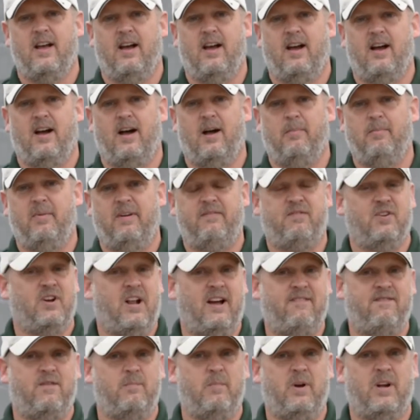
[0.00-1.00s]
Um, if you're
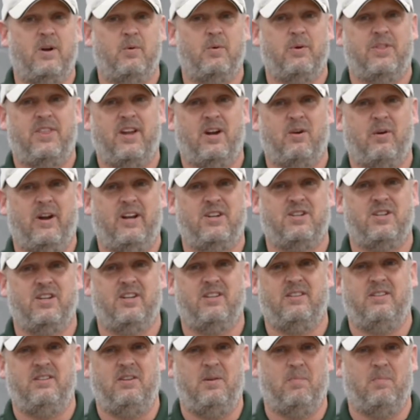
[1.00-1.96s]
not familiar with aeration,